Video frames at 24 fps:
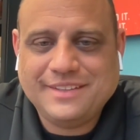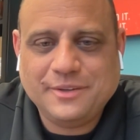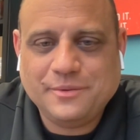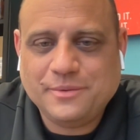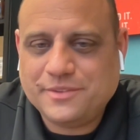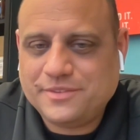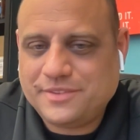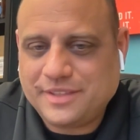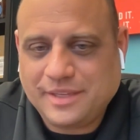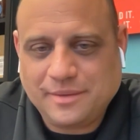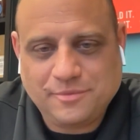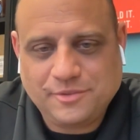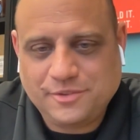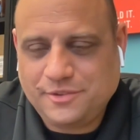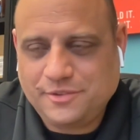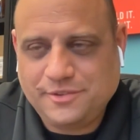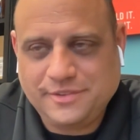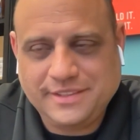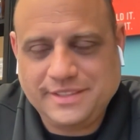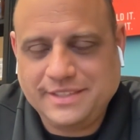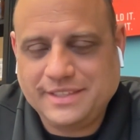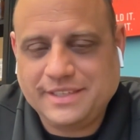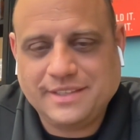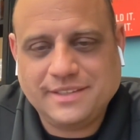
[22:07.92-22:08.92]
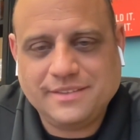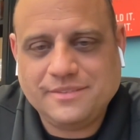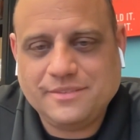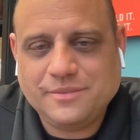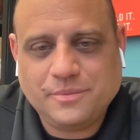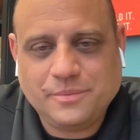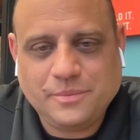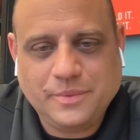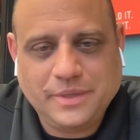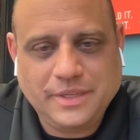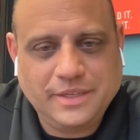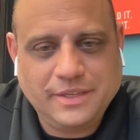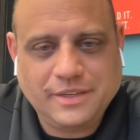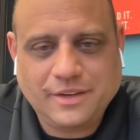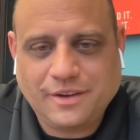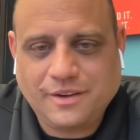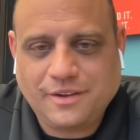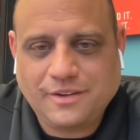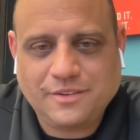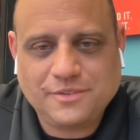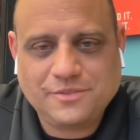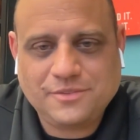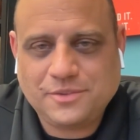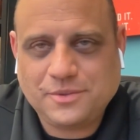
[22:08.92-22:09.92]
There was absolutely none. We
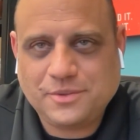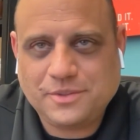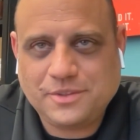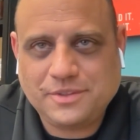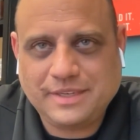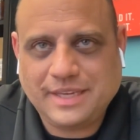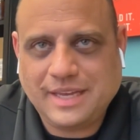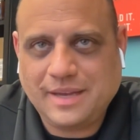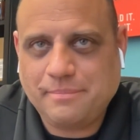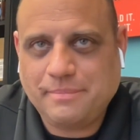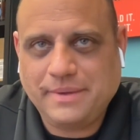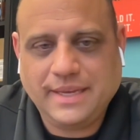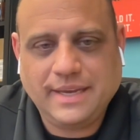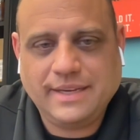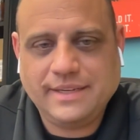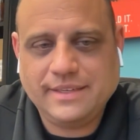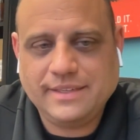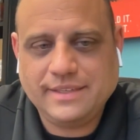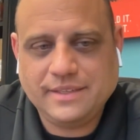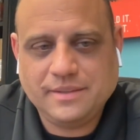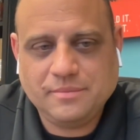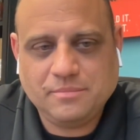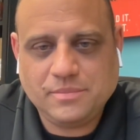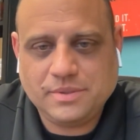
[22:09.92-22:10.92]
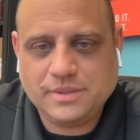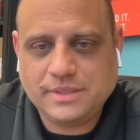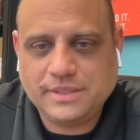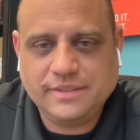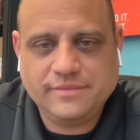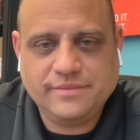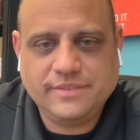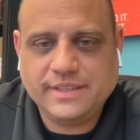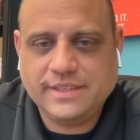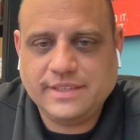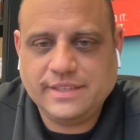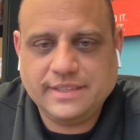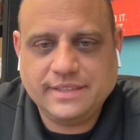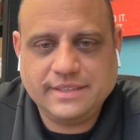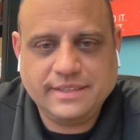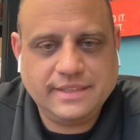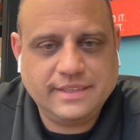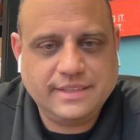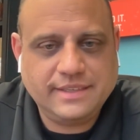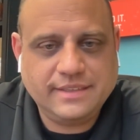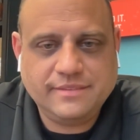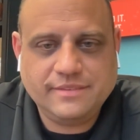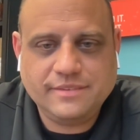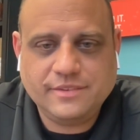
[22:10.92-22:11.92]
all sort of got behind it and believed in it
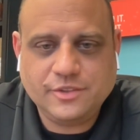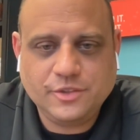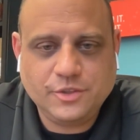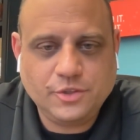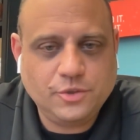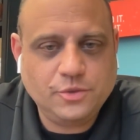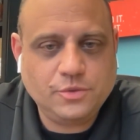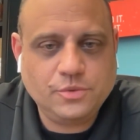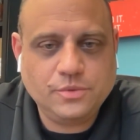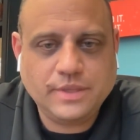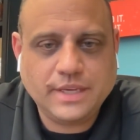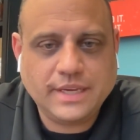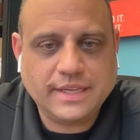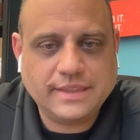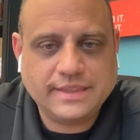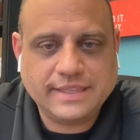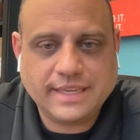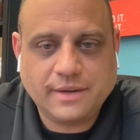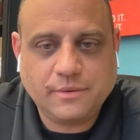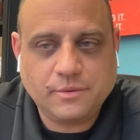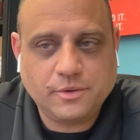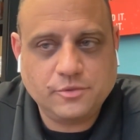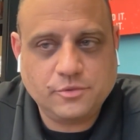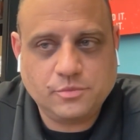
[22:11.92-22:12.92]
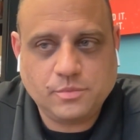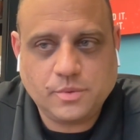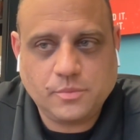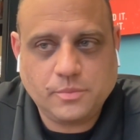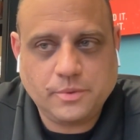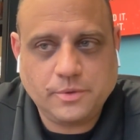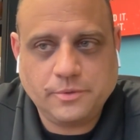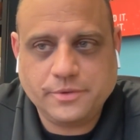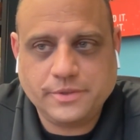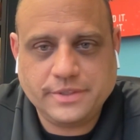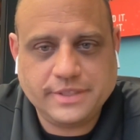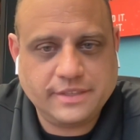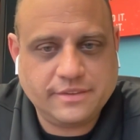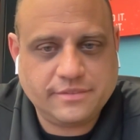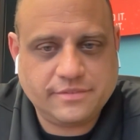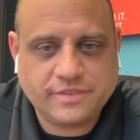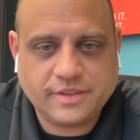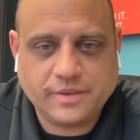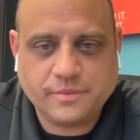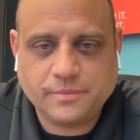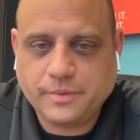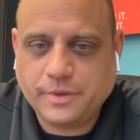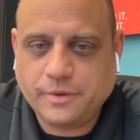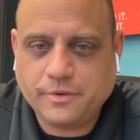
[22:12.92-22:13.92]
and knew that that was what we were
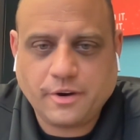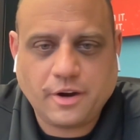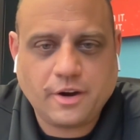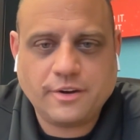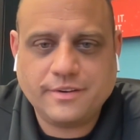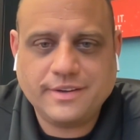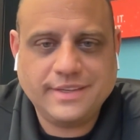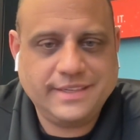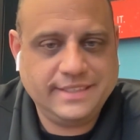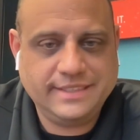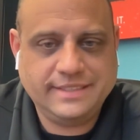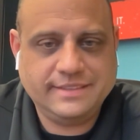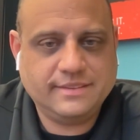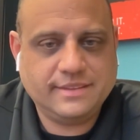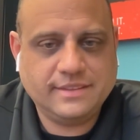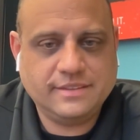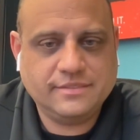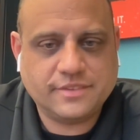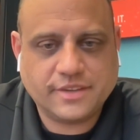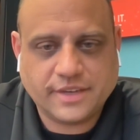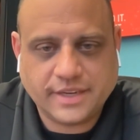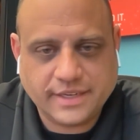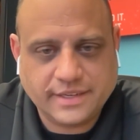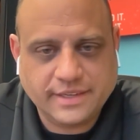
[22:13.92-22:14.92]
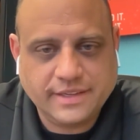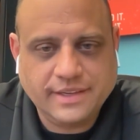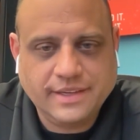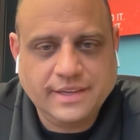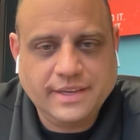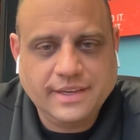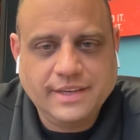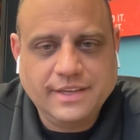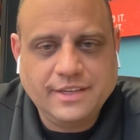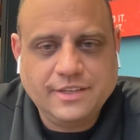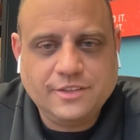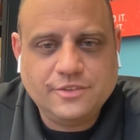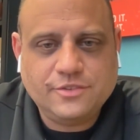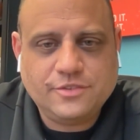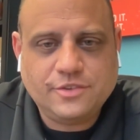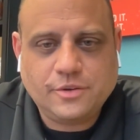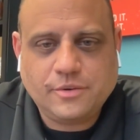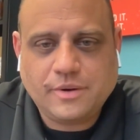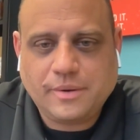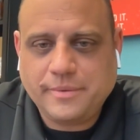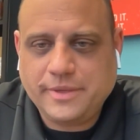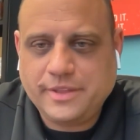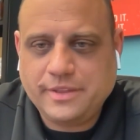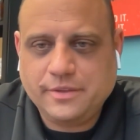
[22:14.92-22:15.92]
different. We were already delivering.
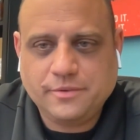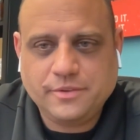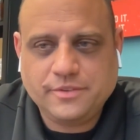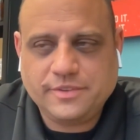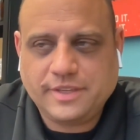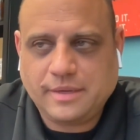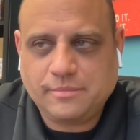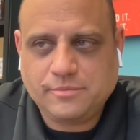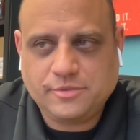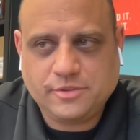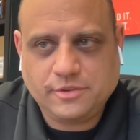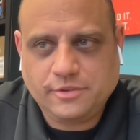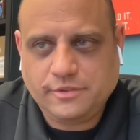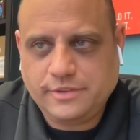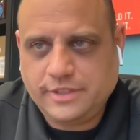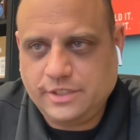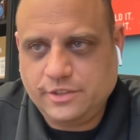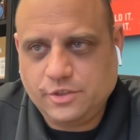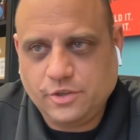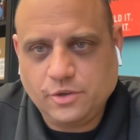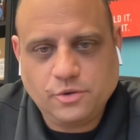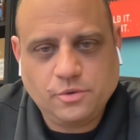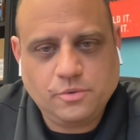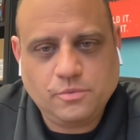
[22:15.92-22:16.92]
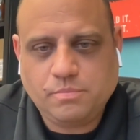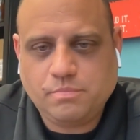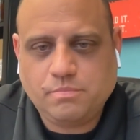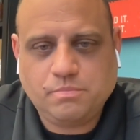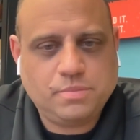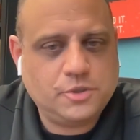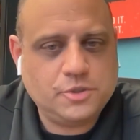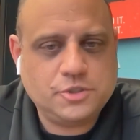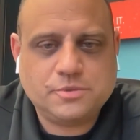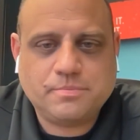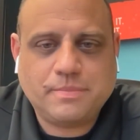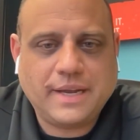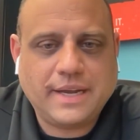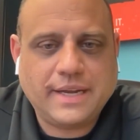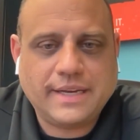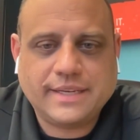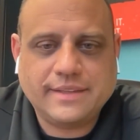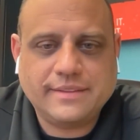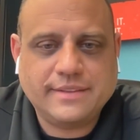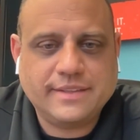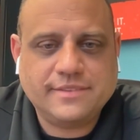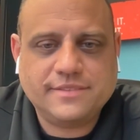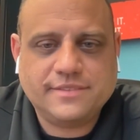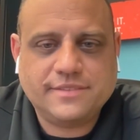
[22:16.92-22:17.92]
So, I mean, there was absolutely no pushback
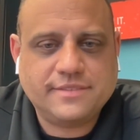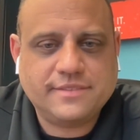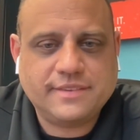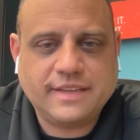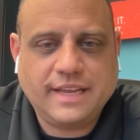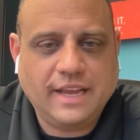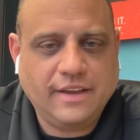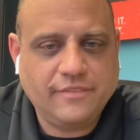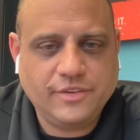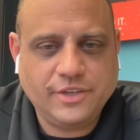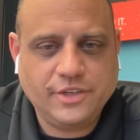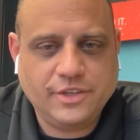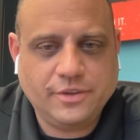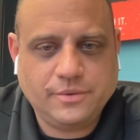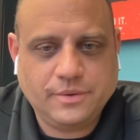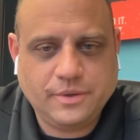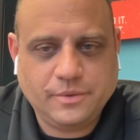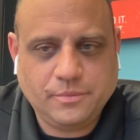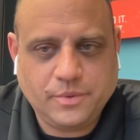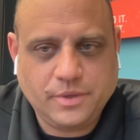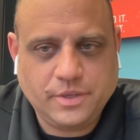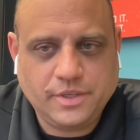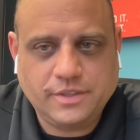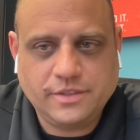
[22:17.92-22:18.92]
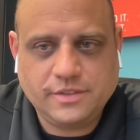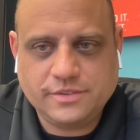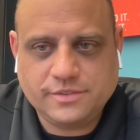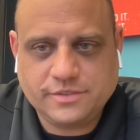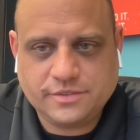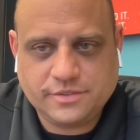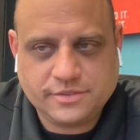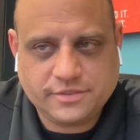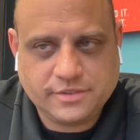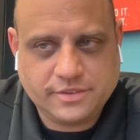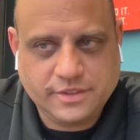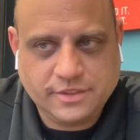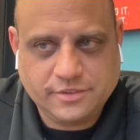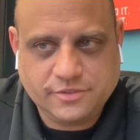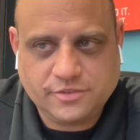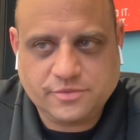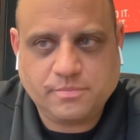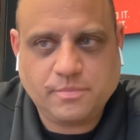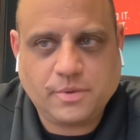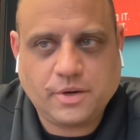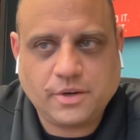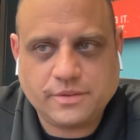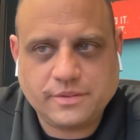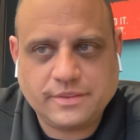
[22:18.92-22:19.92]
in this avenue. It was the
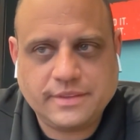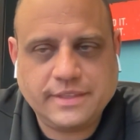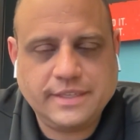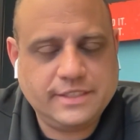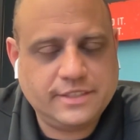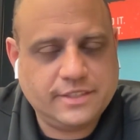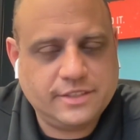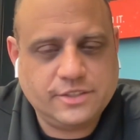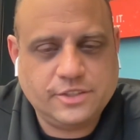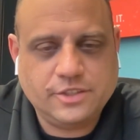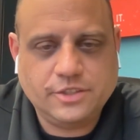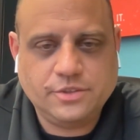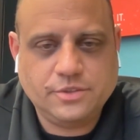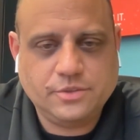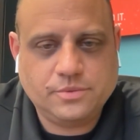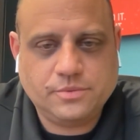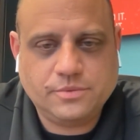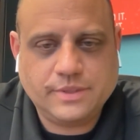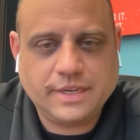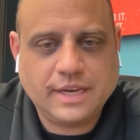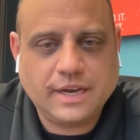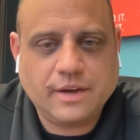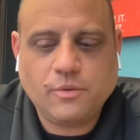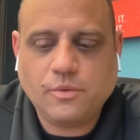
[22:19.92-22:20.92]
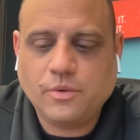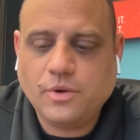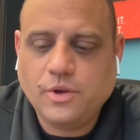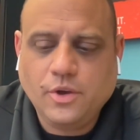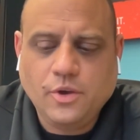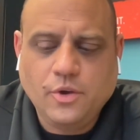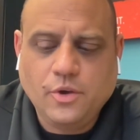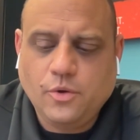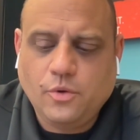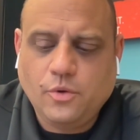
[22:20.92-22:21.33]
smart thing to do. Now,